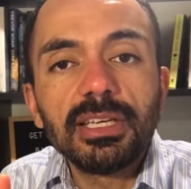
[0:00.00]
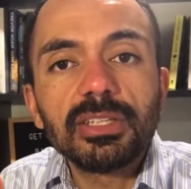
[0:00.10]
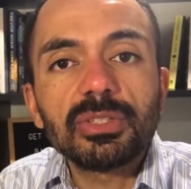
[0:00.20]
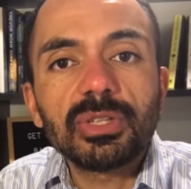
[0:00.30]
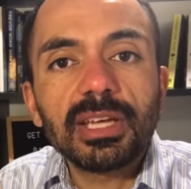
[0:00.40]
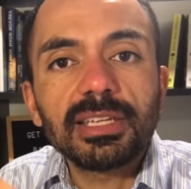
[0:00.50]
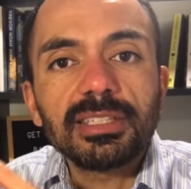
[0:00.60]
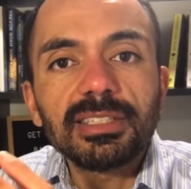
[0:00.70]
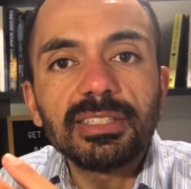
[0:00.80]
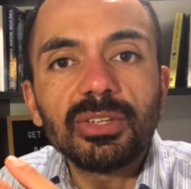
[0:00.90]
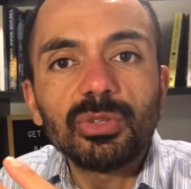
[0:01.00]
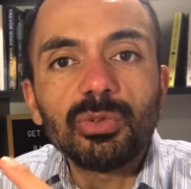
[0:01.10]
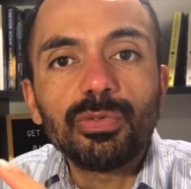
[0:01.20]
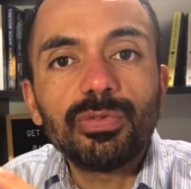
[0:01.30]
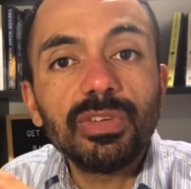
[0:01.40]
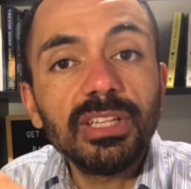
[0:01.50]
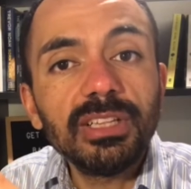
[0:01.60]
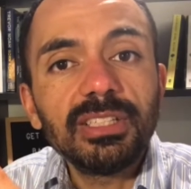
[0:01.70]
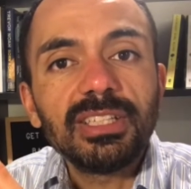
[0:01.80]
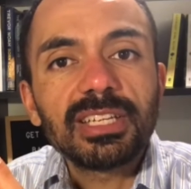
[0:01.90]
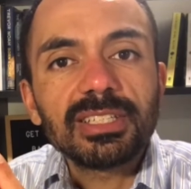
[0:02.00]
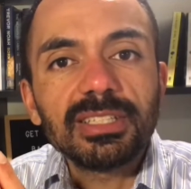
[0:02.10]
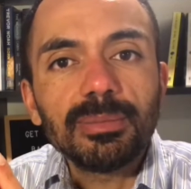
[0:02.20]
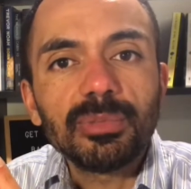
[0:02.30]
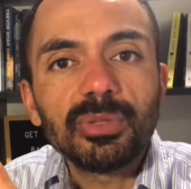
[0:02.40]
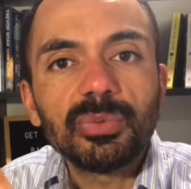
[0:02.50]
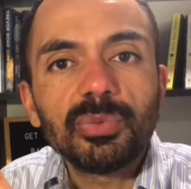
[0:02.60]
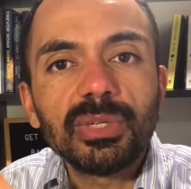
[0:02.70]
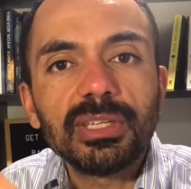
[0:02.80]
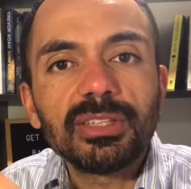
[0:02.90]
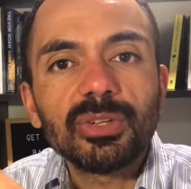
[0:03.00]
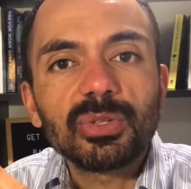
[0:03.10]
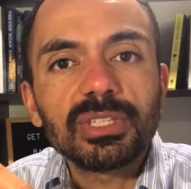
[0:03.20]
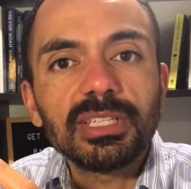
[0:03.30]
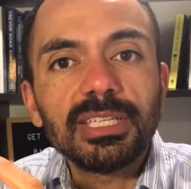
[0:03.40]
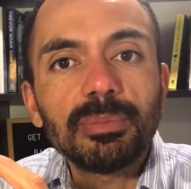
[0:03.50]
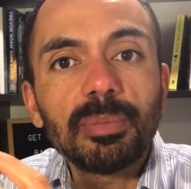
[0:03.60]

So that you know you fill that sleep balloon with you know sleep